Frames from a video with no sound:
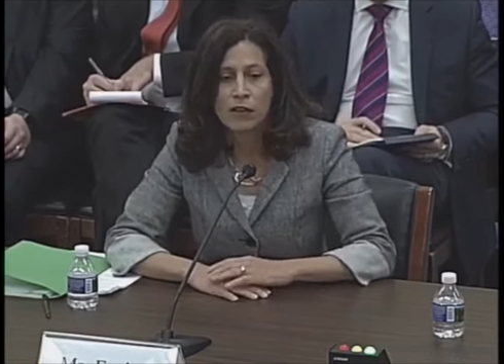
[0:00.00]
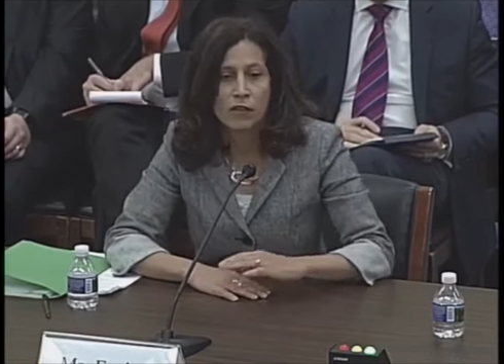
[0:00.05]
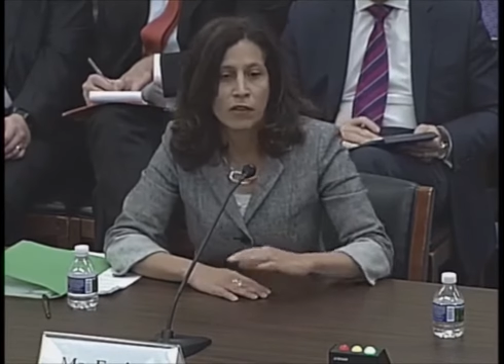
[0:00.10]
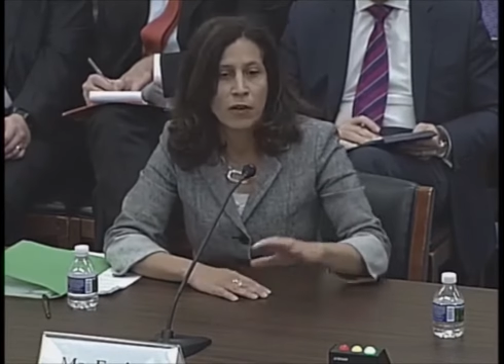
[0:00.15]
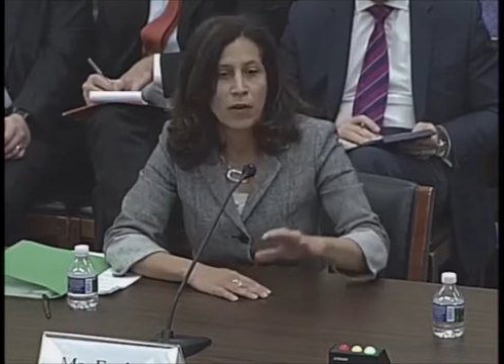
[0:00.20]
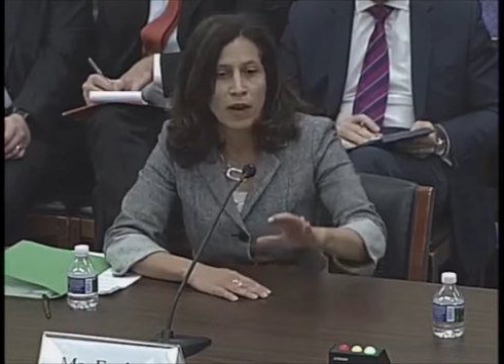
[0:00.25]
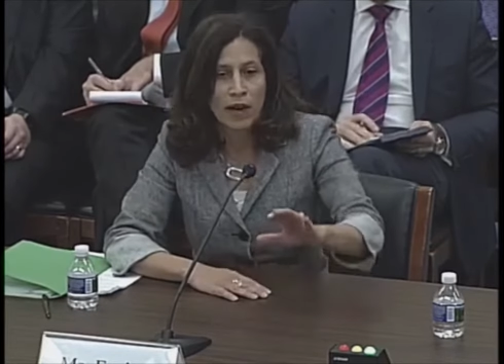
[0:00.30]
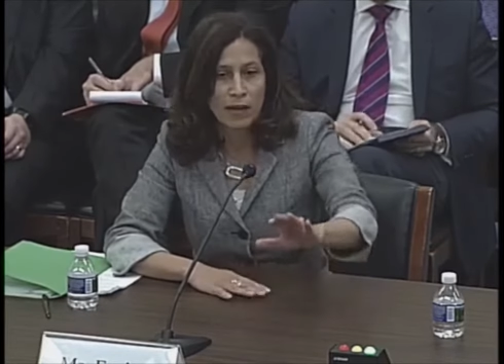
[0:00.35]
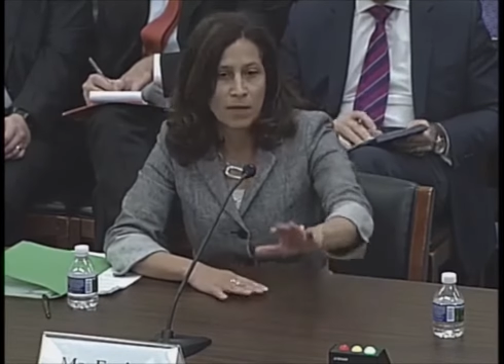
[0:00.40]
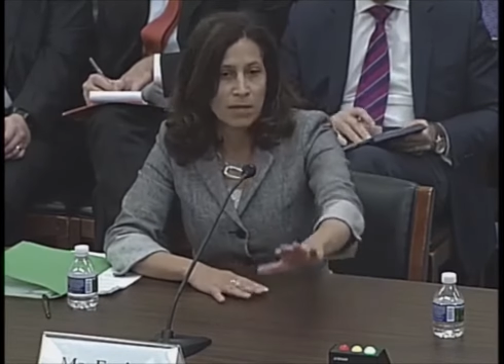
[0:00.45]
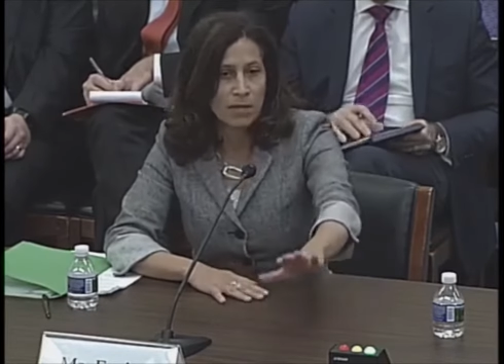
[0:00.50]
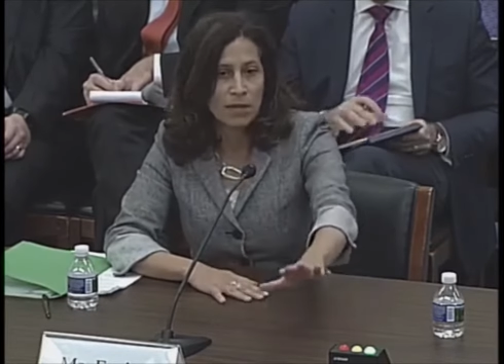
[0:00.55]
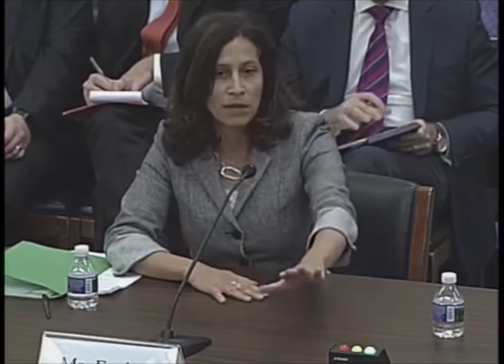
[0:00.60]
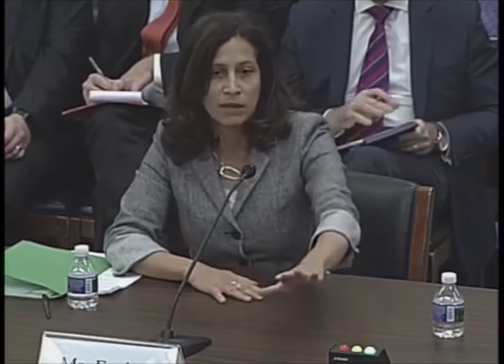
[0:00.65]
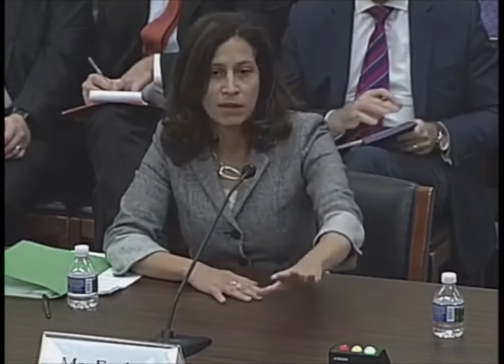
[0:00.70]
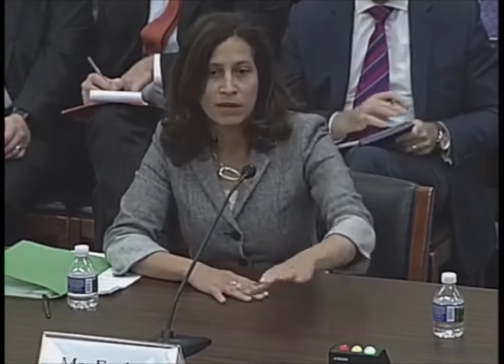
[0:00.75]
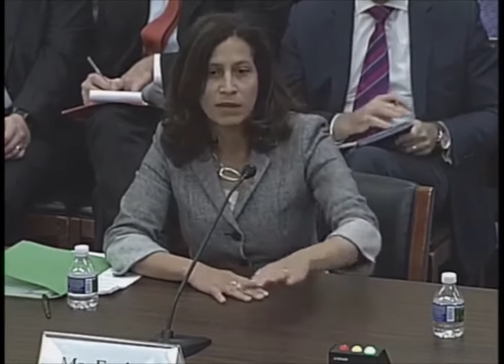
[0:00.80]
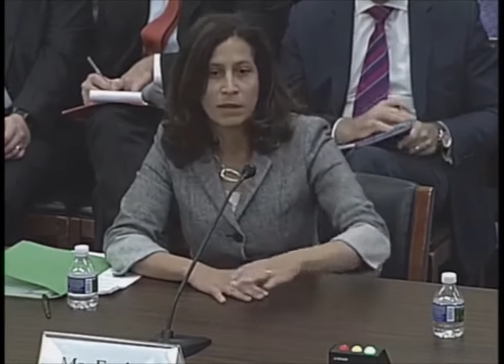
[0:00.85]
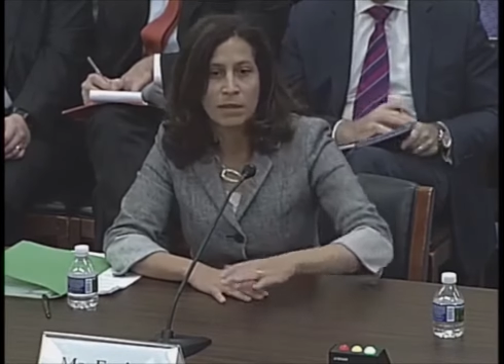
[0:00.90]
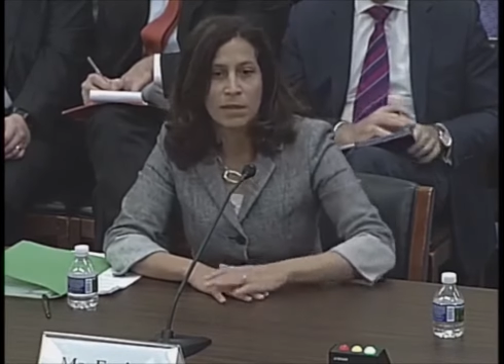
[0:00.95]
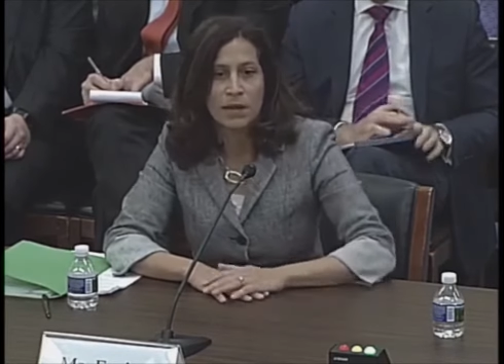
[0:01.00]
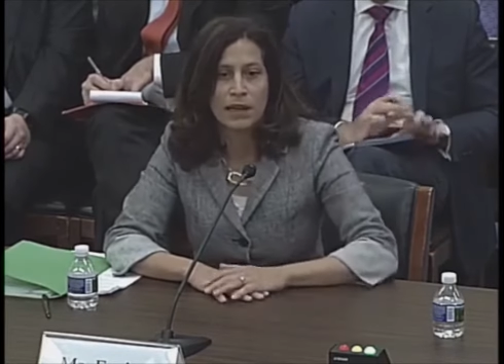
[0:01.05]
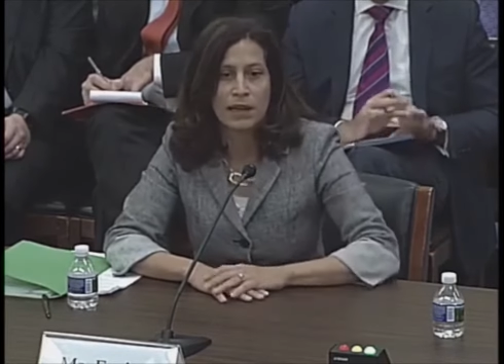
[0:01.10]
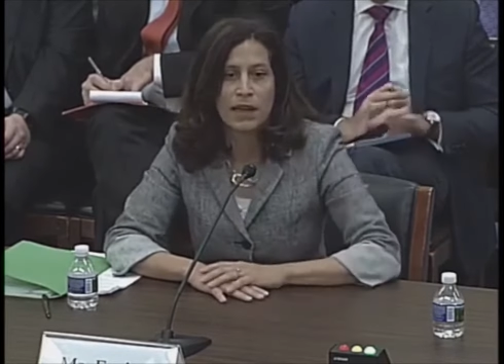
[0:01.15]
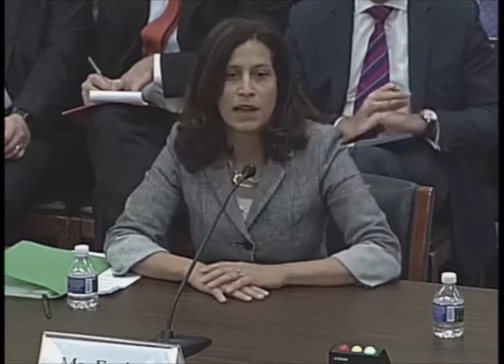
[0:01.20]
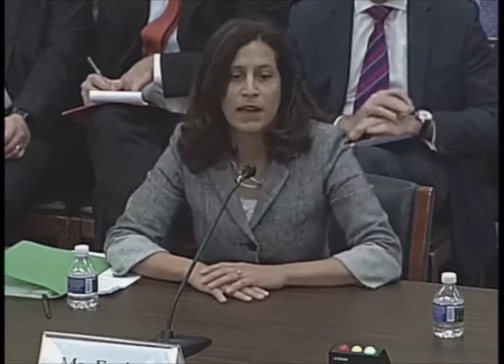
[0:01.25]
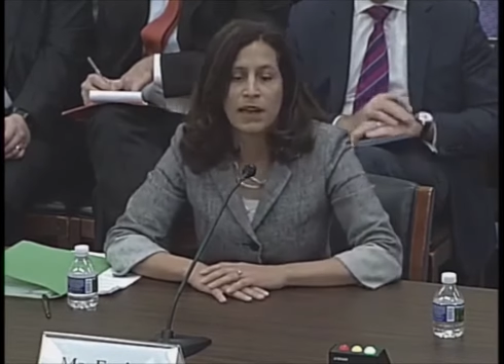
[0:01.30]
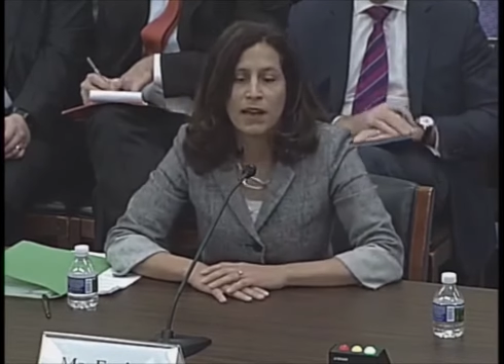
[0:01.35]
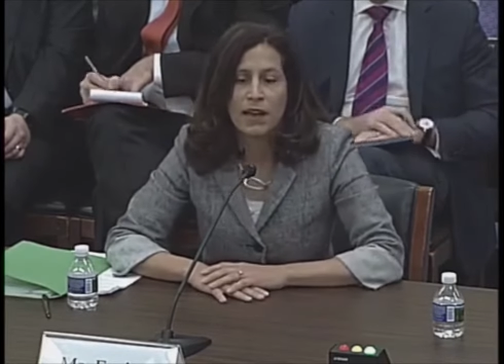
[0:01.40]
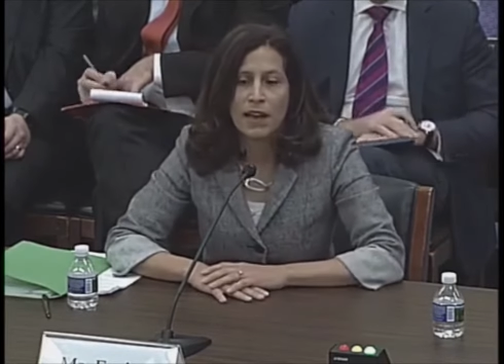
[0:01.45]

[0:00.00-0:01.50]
So uh, Mississippi